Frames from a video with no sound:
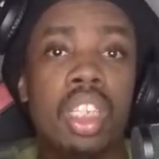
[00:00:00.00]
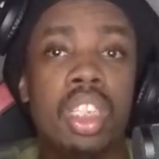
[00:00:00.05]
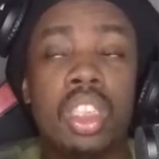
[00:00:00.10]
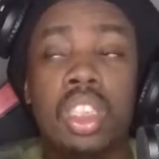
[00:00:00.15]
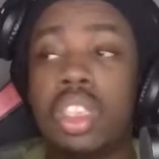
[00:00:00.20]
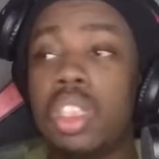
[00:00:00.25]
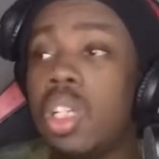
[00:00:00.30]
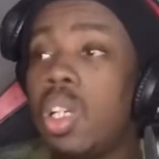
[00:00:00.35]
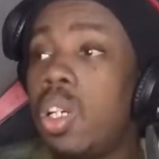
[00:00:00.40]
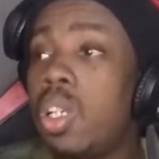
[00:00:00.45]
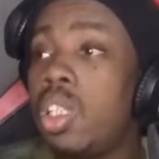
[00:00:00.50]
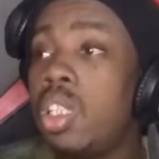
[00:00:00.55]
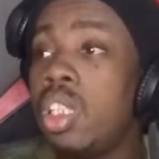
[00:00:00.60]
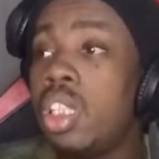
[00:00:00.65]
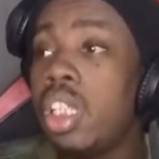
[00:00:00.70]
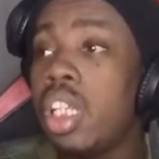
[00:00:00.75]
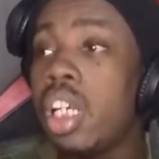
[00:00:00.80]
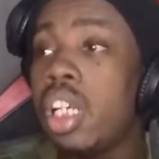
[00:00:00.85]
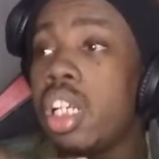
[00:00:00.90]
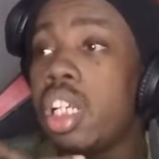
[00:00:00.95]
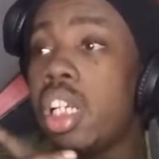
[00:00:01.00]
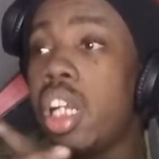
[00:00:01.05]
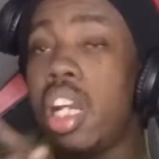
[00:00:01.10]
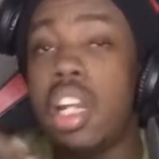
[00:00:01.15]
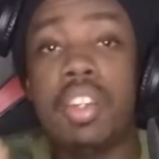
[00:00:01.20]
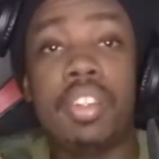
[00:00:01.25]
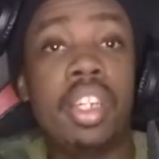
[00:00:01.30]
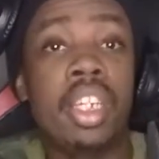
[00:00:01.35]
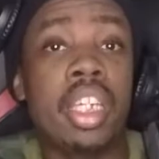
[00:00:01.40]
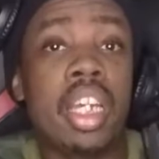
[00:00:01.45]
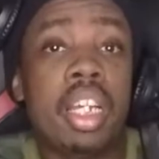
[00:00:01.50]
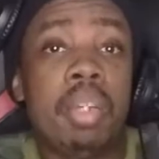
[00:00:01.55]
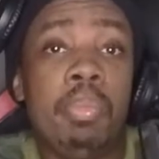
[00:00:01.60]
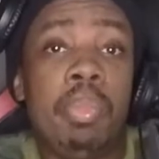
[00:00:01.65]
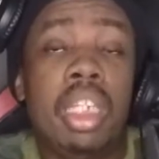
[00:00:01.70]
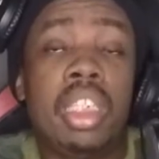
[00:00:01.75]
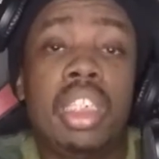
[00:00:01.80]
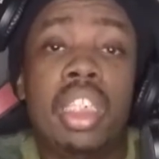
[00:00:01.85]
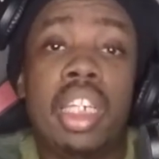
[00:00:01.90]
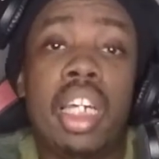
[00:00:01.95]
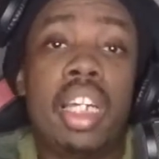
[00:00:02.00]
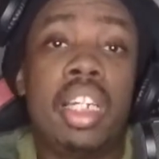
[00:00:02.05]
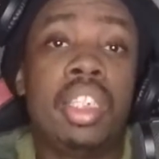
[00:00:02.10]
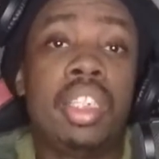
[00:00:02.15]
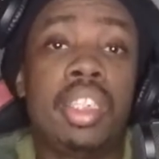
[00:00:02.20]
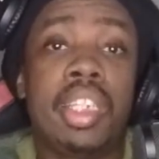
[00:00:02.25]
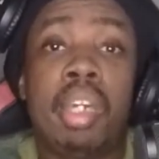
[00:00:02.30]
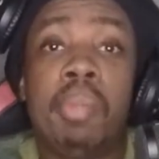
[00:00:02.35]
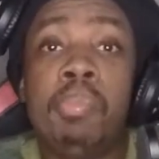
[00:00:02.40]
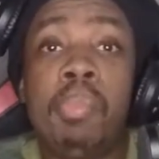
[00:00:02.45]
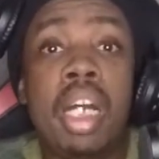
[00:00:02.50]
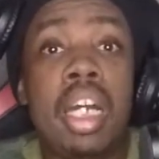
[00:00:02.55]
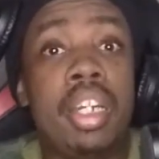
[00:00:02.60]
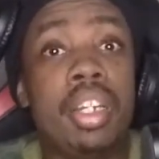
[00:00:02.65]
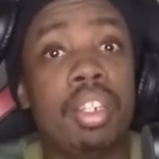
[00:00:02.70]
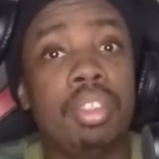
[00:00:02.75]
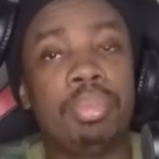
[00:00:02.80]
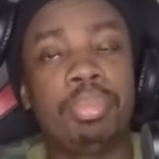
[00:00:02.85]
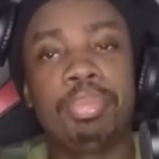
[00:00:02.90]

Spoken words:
So you can basically say mad.